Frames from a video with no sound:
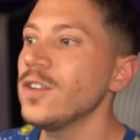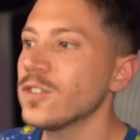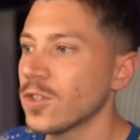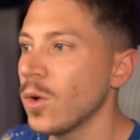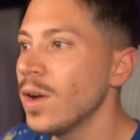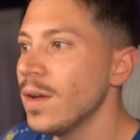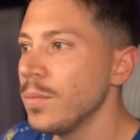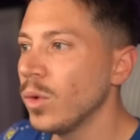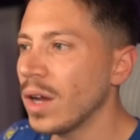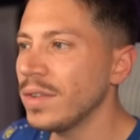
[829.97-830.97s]
So
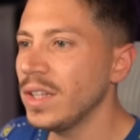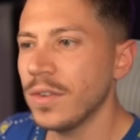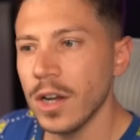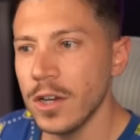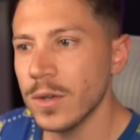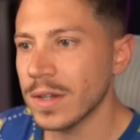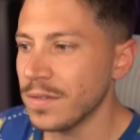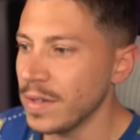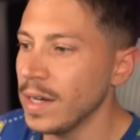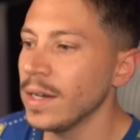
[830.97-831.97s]
we have a different look and
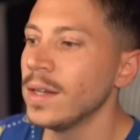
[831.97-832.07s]
feel,